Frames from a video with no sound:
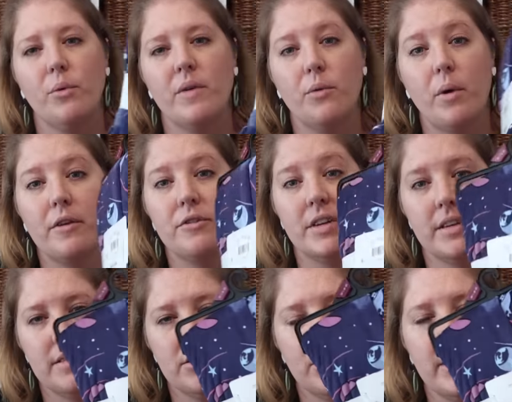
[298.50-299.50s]
for when the weather
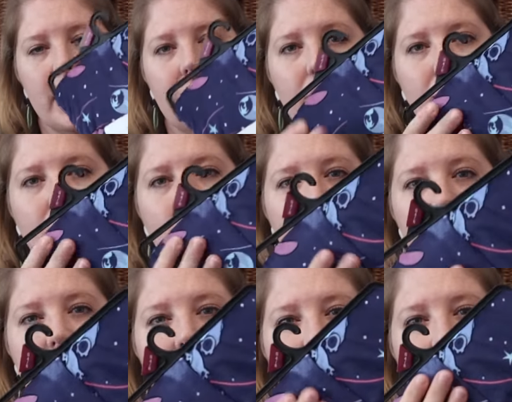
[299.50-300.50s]
does start getting a little colder
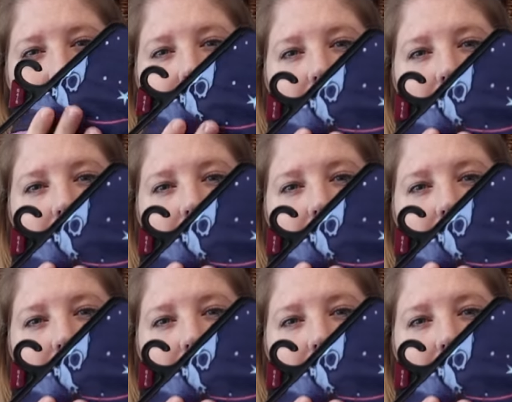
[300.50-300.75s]
because they